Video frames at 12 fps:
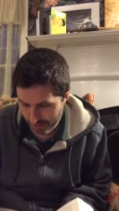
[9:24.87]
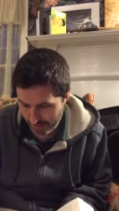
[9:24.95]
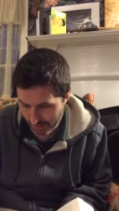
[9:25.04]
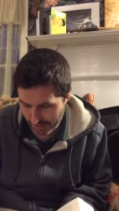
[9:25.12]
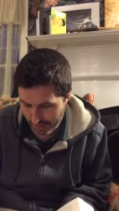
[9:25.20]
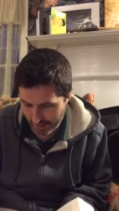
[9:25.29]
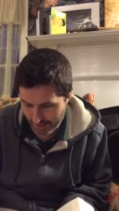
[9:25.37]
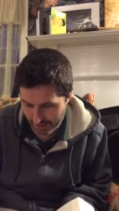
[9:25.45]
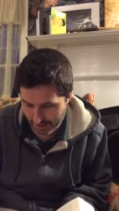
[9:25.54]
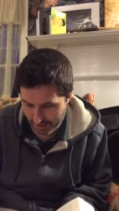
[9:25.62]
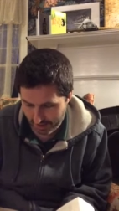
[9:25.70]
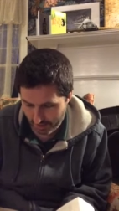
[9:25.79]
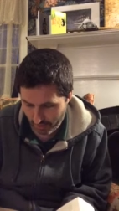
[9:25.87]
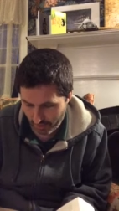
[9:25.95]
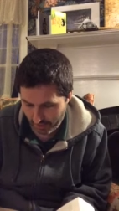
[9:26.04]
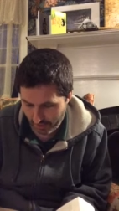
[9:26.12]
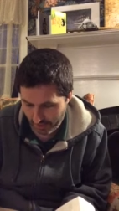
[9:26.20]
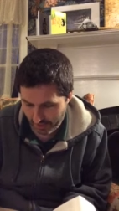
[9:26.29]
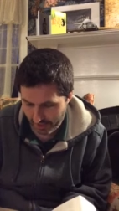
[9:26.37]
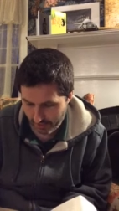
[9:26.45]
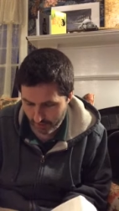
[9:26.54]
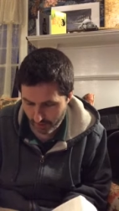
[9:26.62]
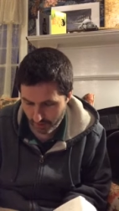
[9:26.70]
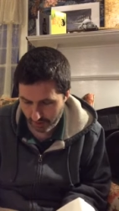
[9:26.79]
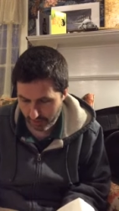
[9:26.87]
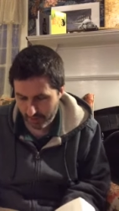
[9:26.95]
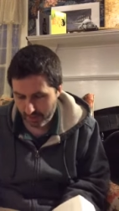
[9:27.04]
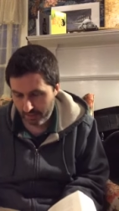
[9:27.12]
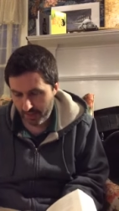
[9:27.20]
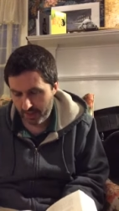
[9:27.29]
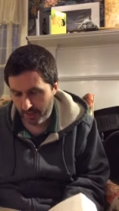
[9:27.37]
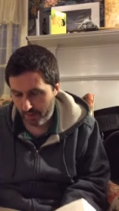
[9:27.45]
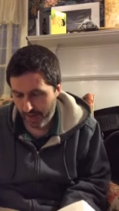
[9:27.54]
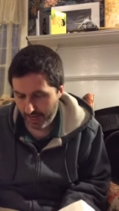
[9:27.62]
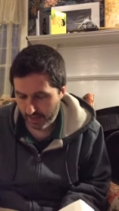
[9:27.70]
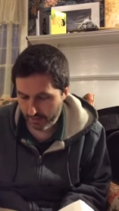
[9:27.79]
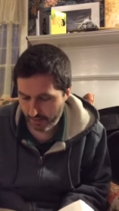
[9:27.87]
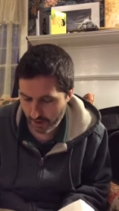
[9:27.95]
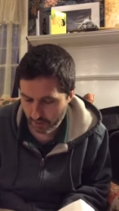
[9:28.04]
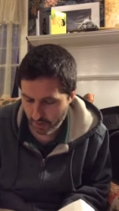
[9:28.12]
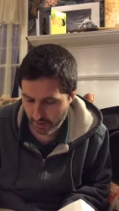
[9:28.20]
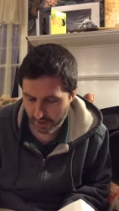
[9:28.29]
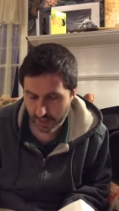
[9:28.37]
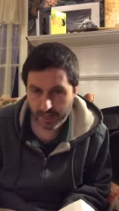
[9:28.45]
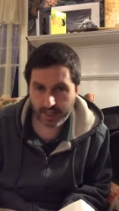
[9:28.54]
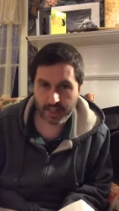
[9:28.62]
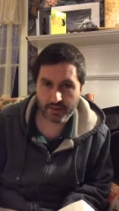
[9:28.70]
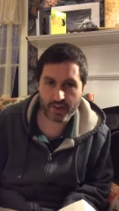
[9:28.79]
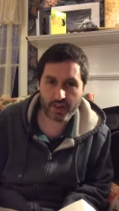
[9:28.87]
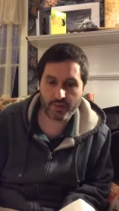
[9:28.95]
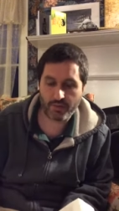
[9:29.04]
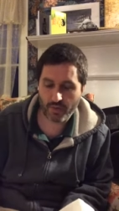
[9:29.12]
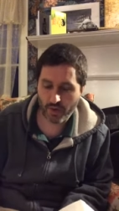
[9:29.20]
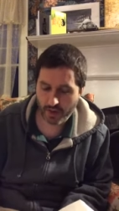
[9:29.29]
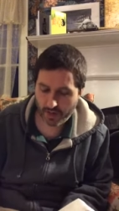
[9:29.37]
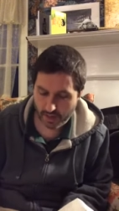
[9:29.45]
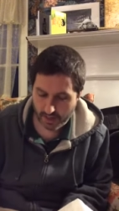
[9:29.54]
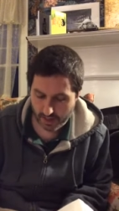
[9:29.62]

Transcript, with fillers: But he makes more than makes up for it with muscle mass, far more than I could ever hope for.